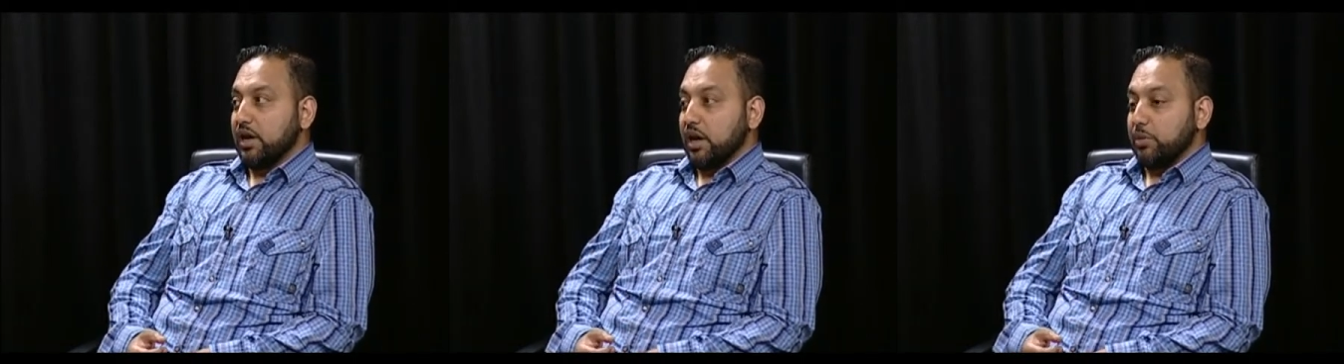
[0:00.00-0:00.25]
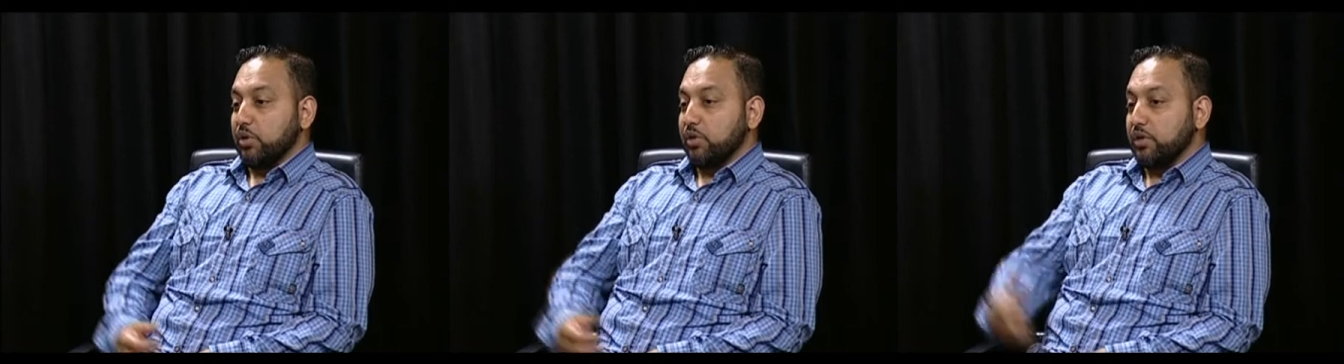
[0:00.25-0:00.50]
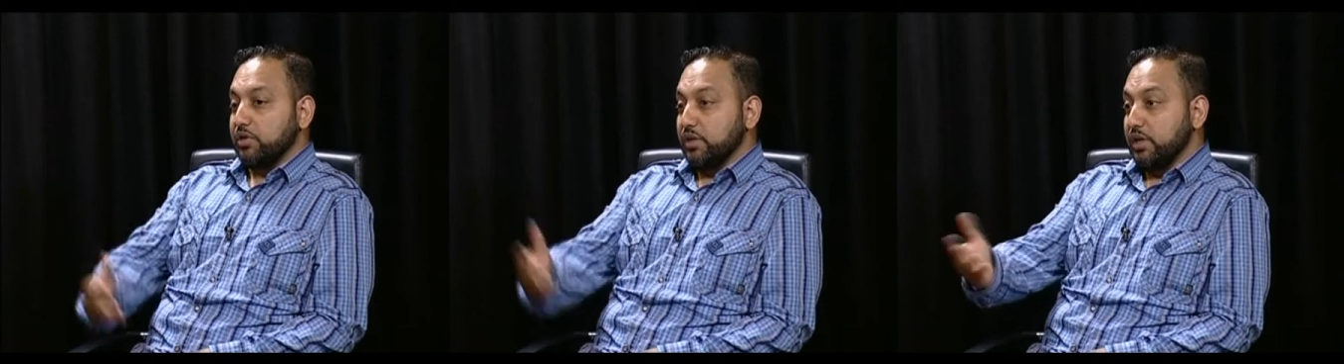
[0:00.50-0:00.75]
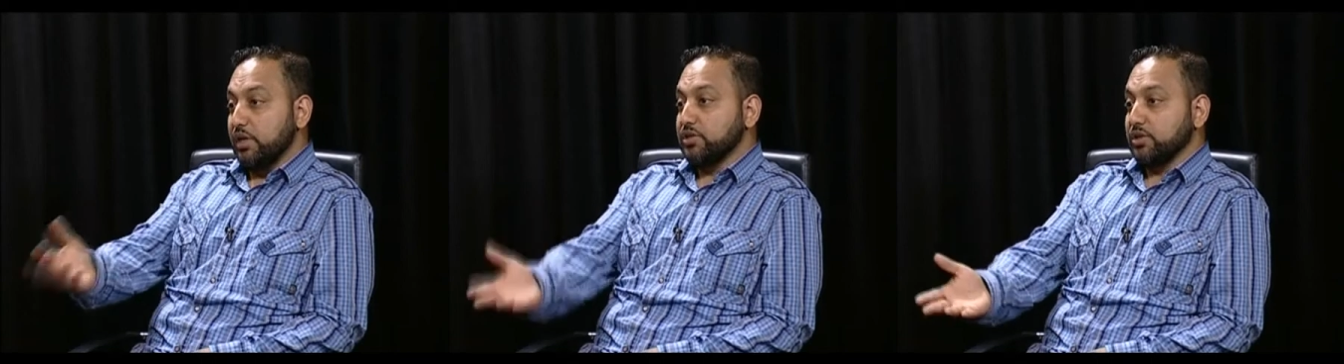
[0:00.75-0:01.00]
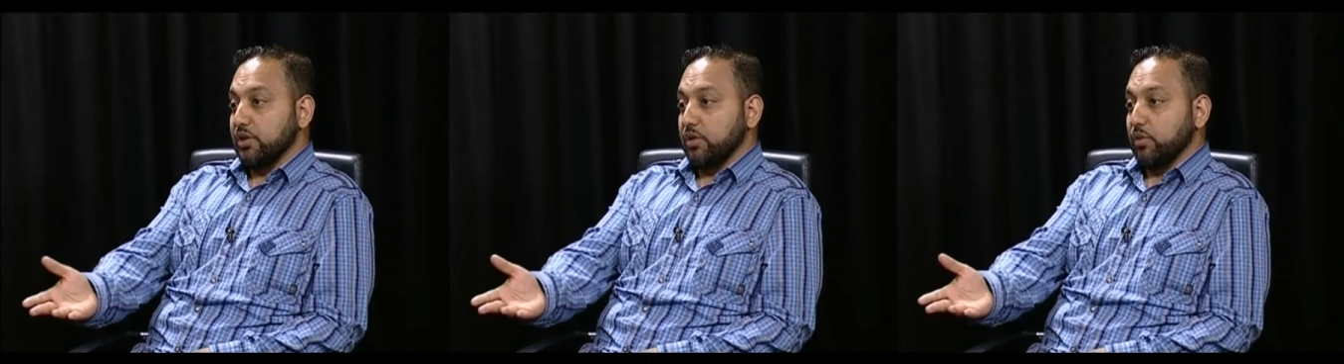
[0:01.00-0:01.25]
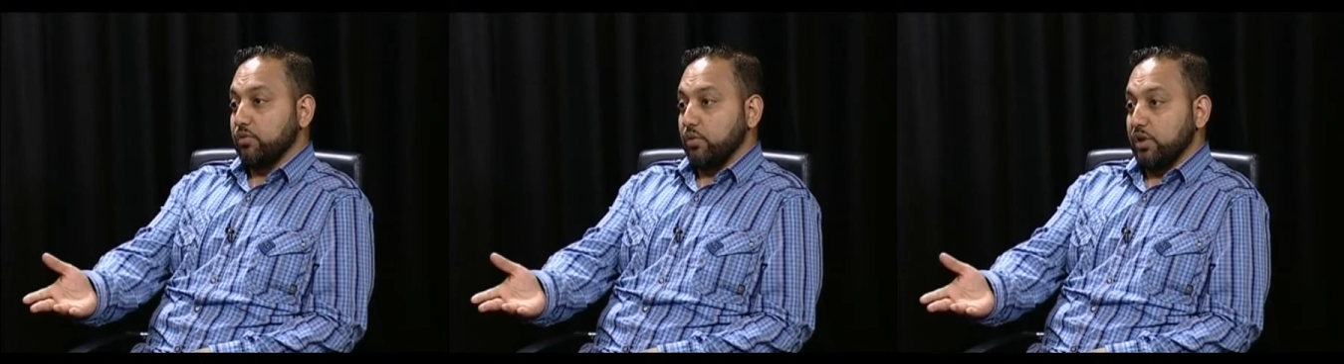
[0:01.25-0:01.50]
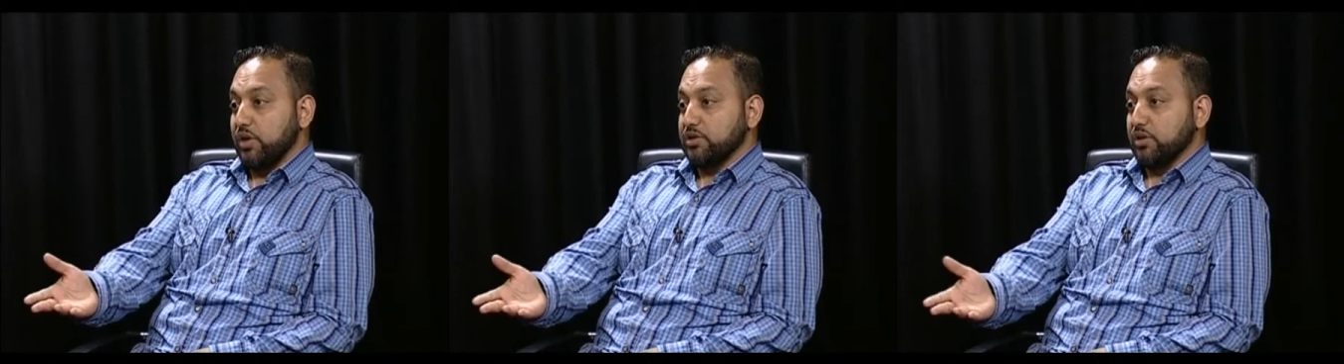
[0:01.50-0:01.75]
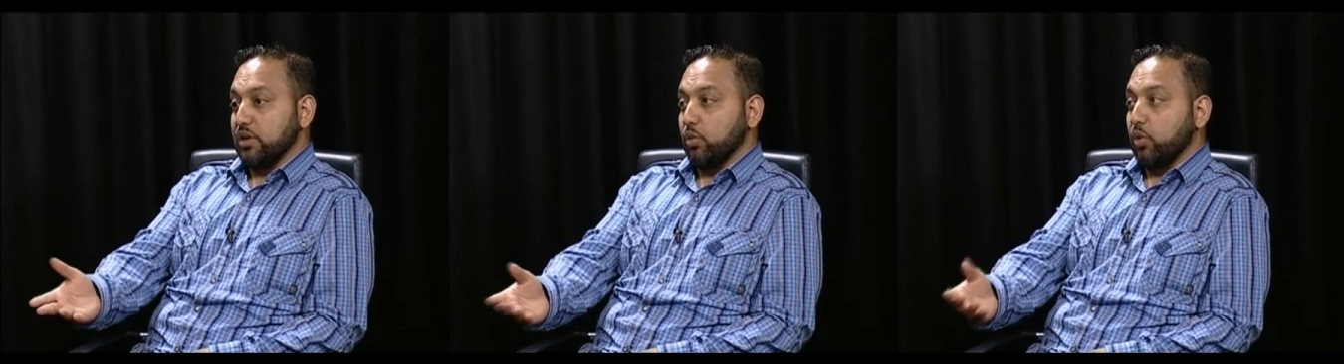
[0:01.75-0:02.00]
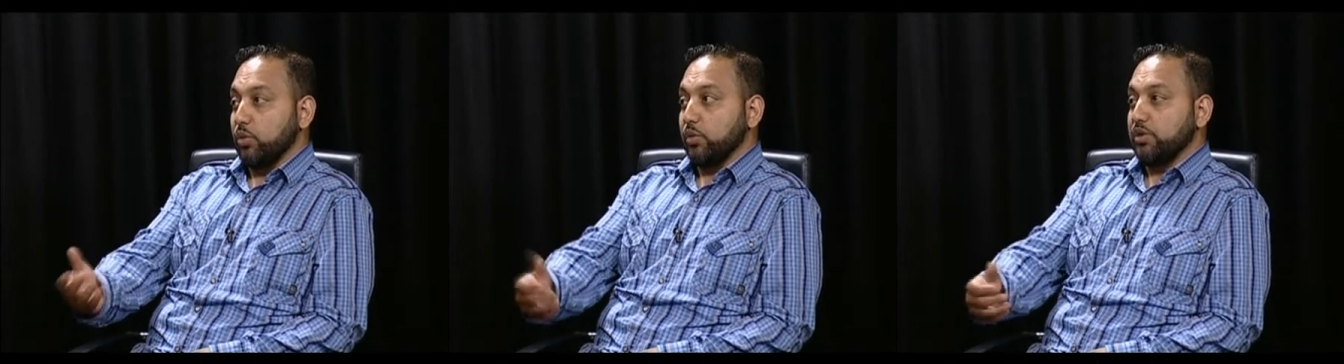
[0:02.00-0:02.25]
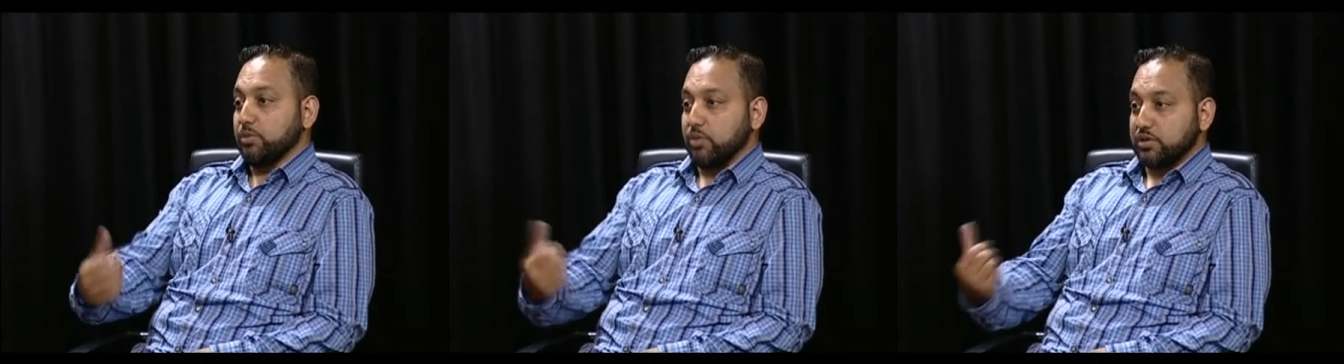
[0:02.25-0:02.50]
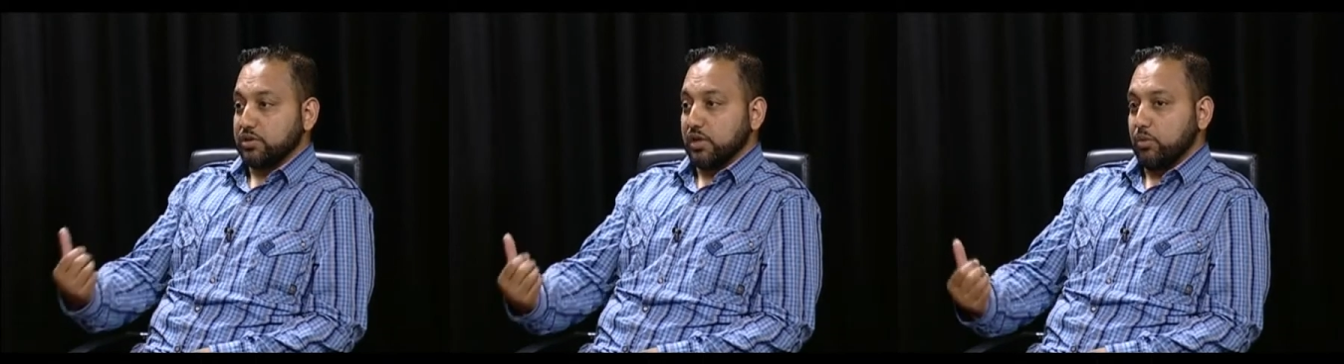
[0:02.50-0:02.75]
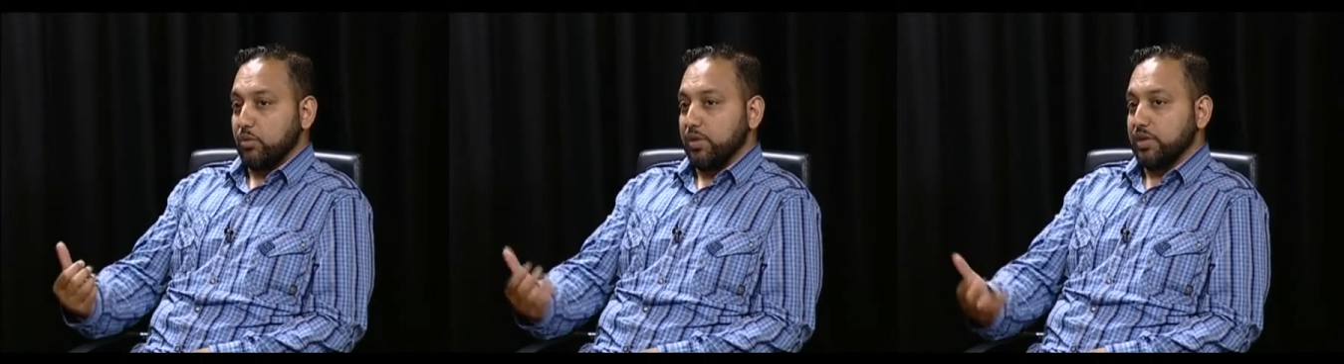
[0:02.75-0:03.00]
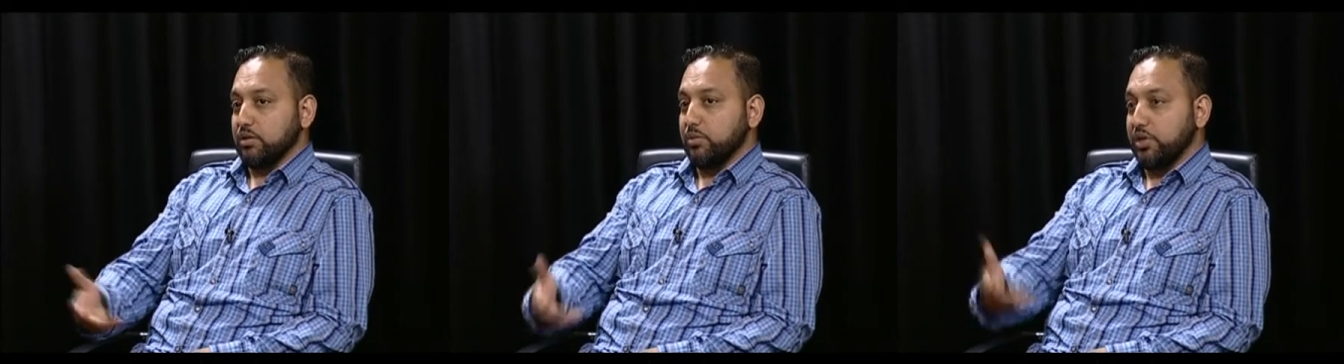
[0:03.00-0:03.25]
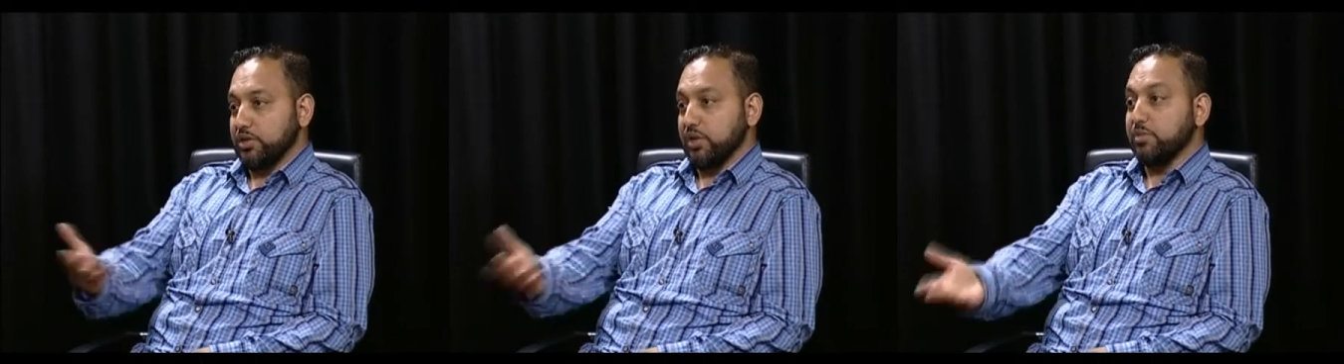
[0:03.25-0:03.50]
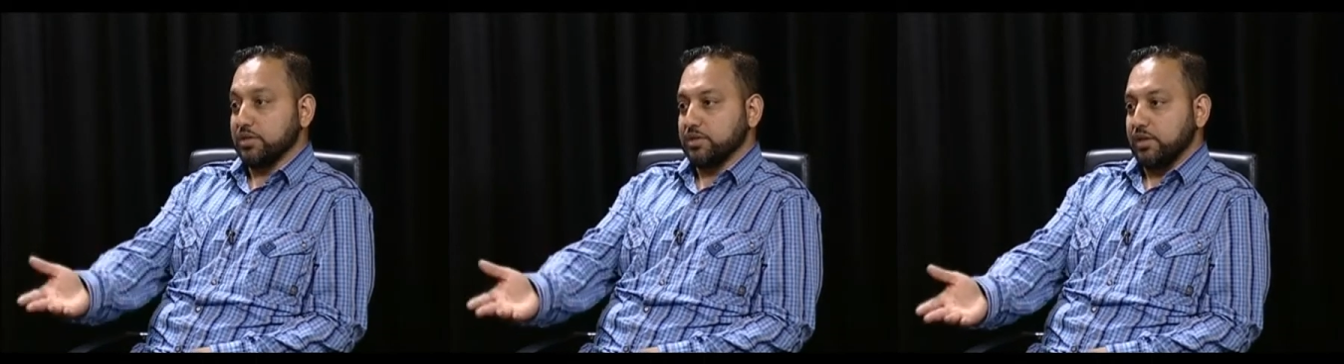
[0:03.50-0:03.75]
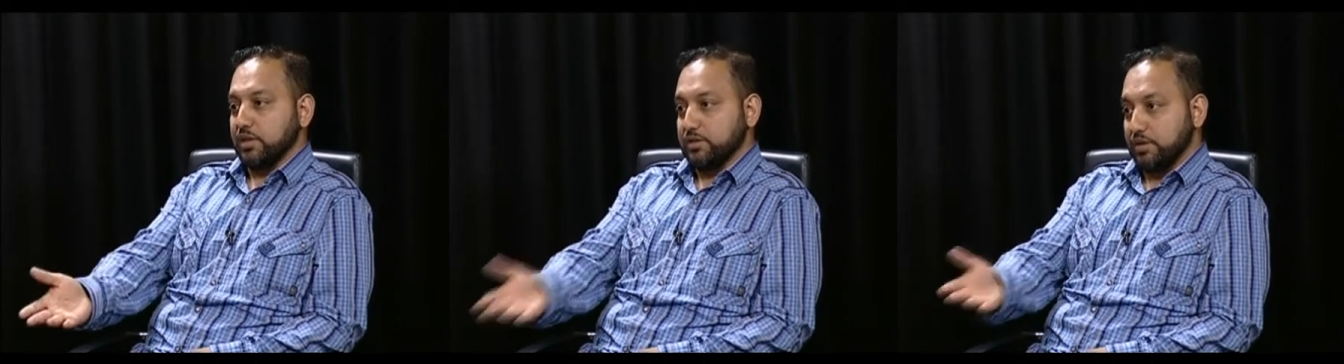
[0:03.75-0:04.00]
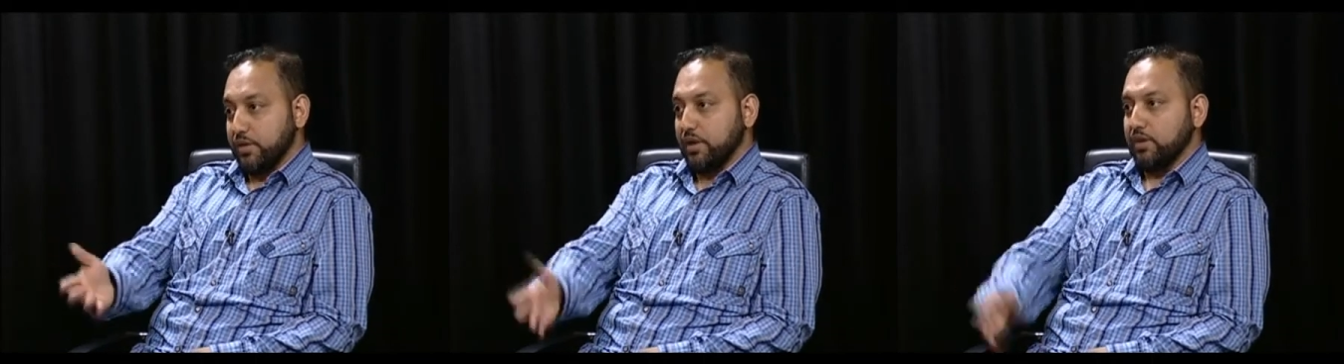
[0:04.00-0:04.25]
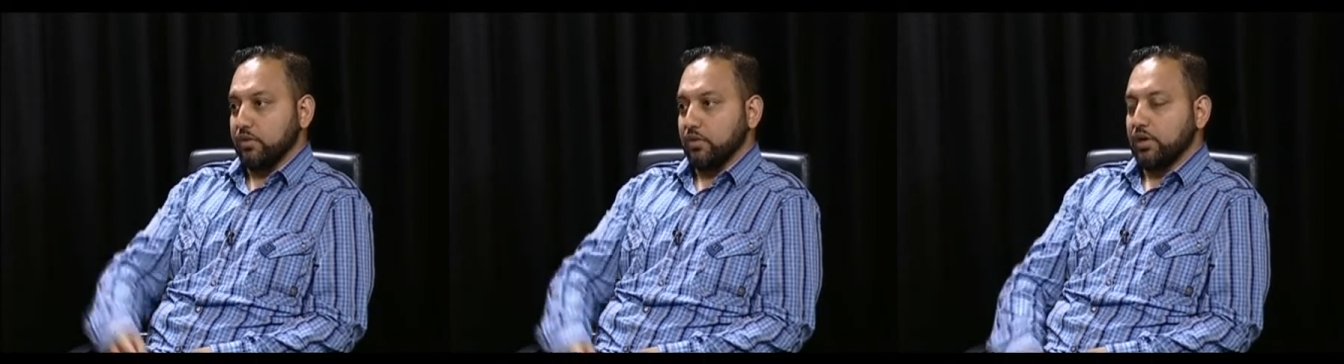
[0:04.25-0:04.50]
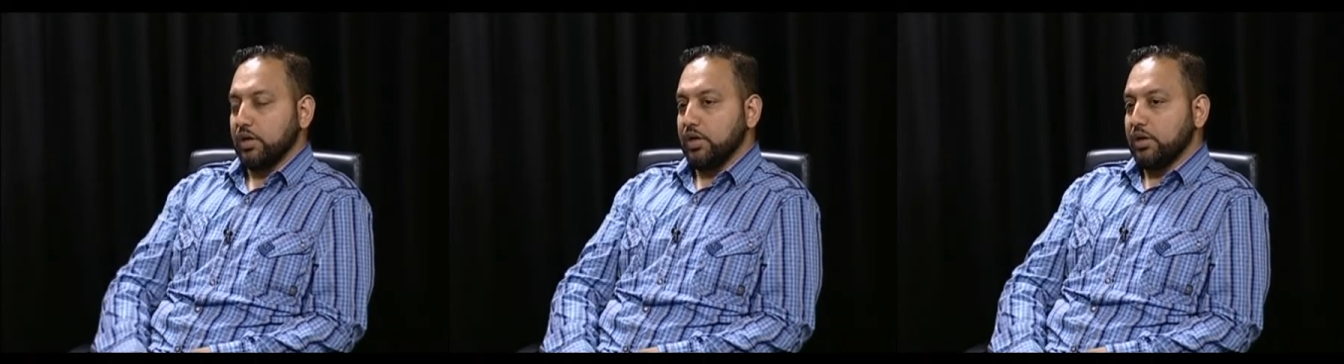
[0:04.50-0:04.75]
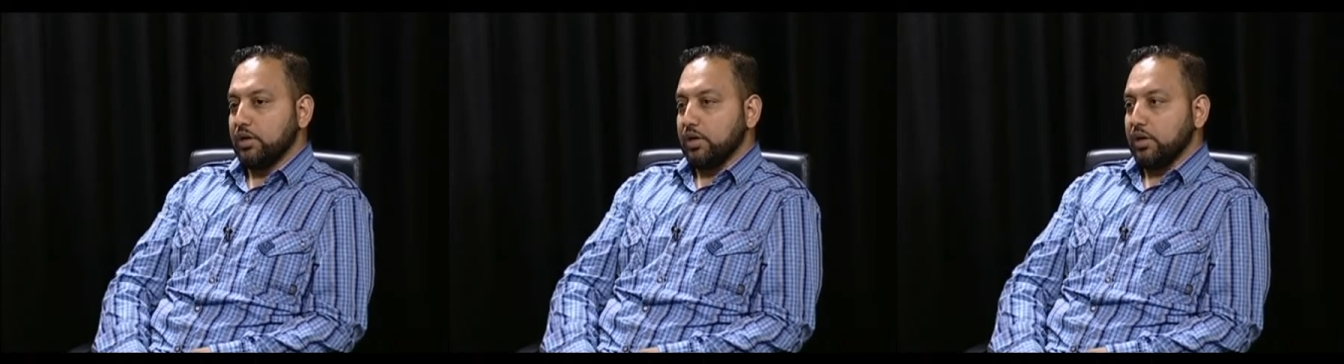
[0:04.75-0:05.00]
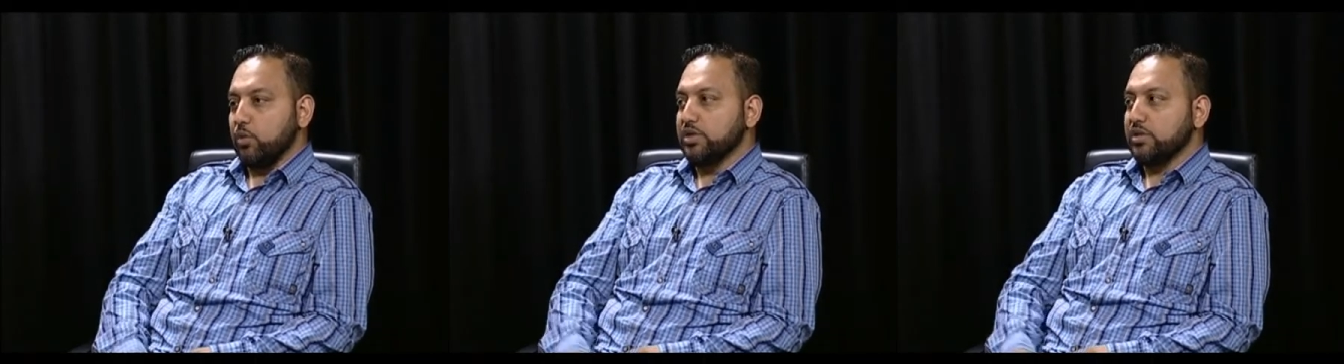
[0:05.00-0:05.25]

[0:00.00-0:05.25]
I mean, only 3 years ago or 4 years ago, when we went to Bosnia, we met the British Embassy in Sarajevo. And we